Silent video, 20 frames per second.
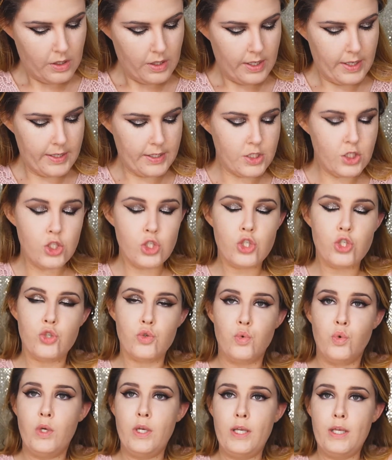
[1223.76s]

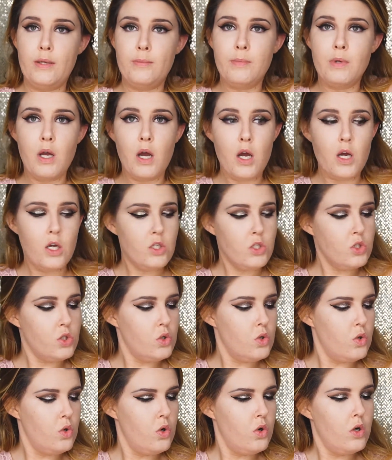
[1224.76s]
extreme
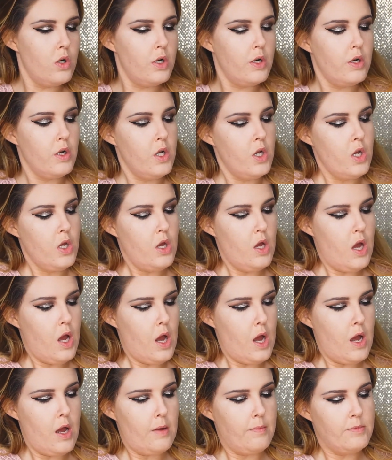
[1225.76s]
contour.
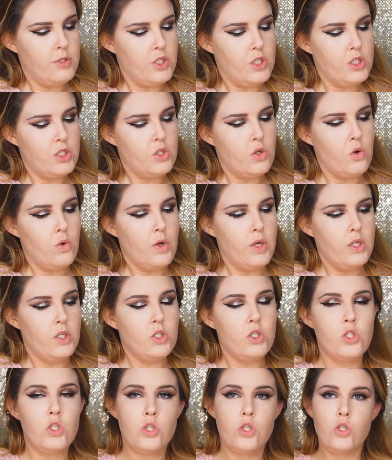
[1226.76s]
I'm just going
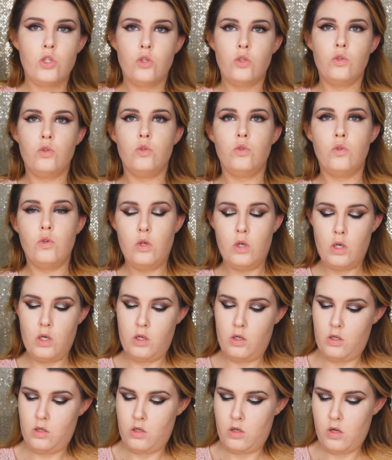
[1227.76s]
to
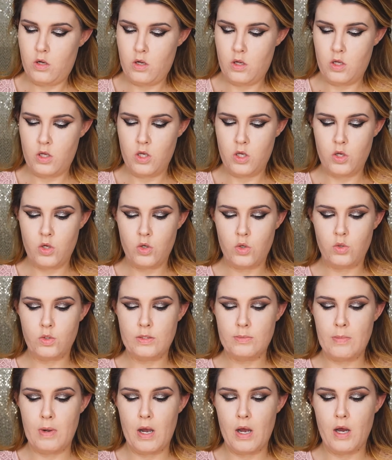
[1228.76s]
use
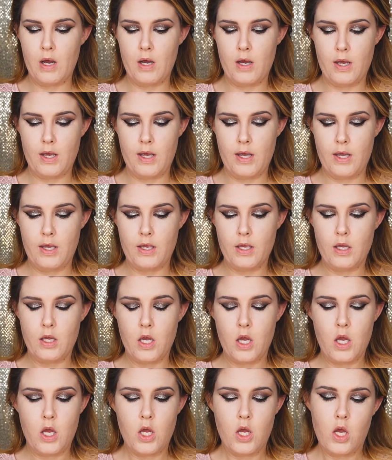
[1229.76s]
my
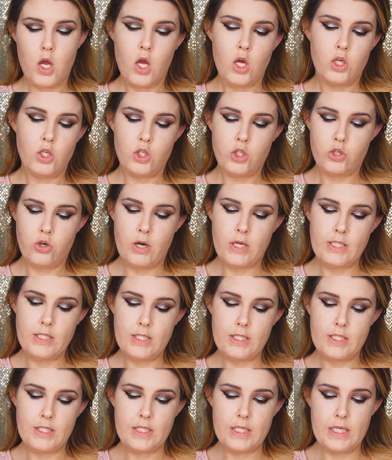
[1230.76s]

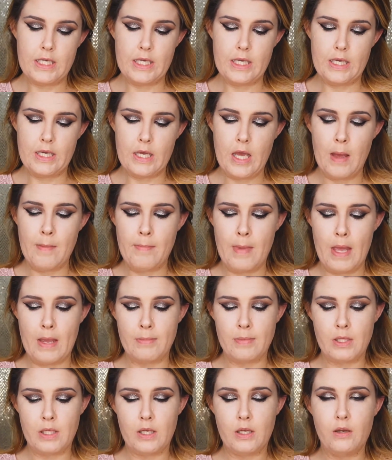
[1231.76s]
trusty
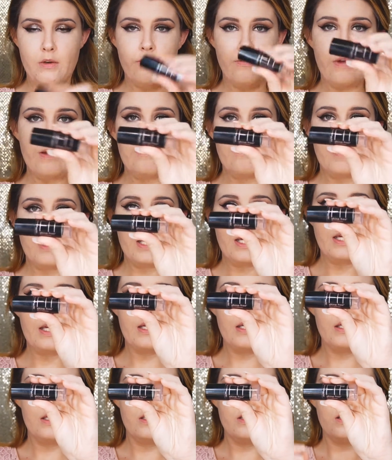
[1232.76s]
Maybelline Fit Me
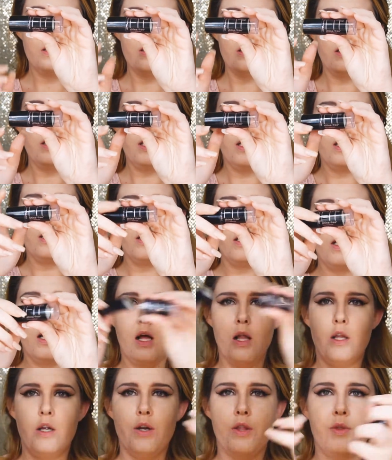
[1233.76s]
in the
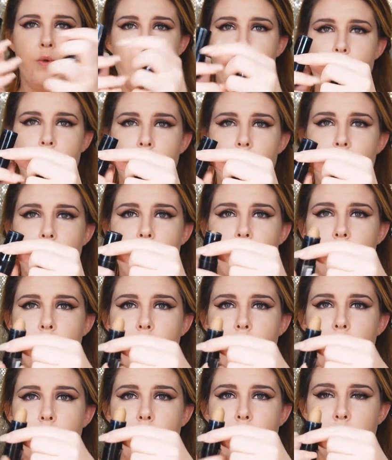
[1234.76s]
color
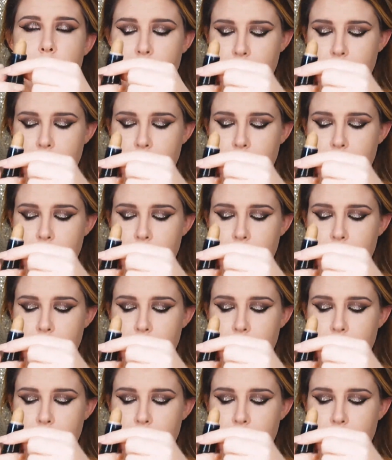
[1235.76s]
330.